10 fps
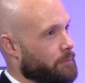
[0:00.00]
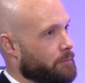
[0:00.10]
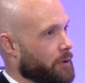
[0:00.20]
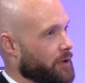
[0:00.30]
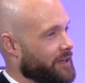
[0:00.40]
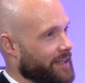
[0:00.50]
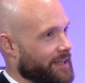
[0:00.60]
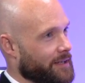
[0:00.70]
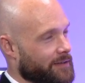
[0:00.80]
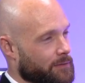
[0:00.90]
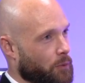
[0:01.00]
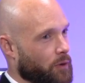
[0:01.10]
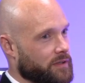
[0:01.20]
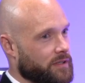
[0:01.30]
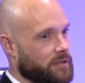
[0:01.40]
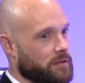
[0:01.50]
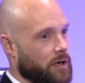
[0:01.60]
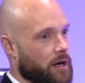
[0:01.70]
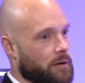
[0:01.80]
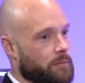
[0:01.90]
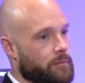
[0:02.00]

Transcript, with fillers: bookie, sports uh,